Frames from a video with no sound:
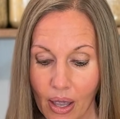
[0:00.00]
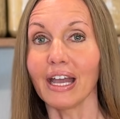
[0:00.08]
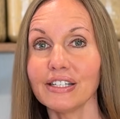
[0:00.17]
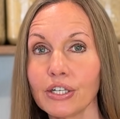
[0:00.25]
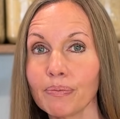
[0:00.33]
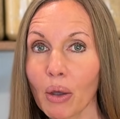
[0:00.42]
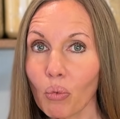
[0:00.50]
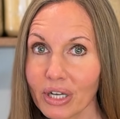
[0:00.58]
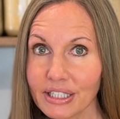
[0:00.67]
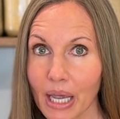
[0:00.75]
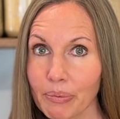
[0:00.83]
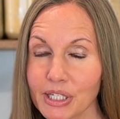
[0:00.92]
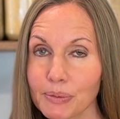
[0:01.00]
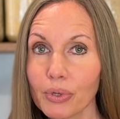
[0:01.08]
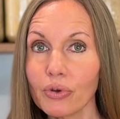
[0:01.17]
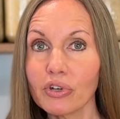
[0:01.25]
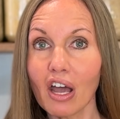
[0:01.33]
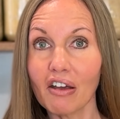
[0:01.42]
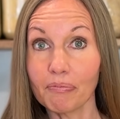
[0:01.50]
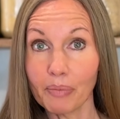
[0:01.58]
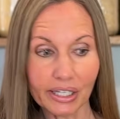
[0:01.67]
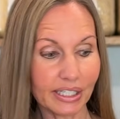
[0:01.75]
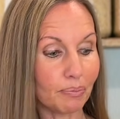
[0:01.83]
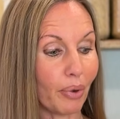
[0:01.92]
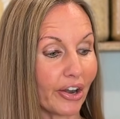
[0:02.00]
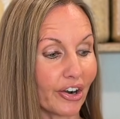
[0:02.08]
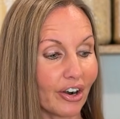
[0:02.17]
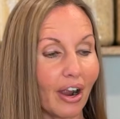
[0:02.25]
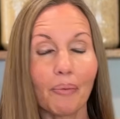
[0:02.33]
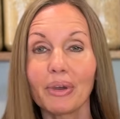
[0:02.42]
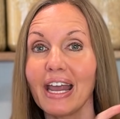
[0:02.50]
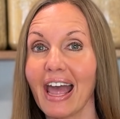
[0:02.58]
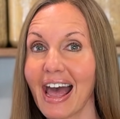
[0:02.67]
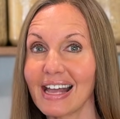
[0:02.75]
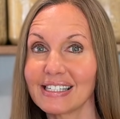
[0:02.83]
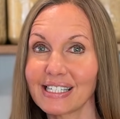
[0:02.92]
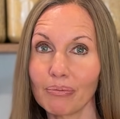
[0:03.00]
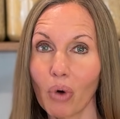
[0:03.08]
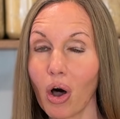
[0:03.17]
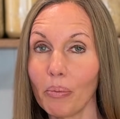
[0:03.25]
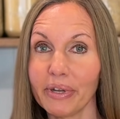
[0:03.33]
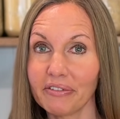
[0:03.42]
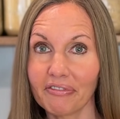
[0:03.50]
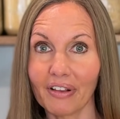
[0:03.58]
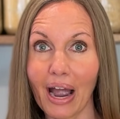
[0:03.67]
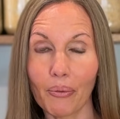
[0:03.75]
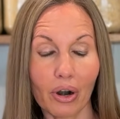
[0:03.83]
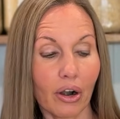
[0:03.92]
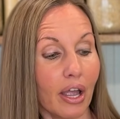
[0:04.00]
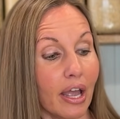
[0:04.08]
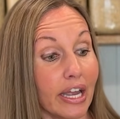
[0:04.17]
And to my 1 tablespoon of melted butter, I'm gonna add some almond flour.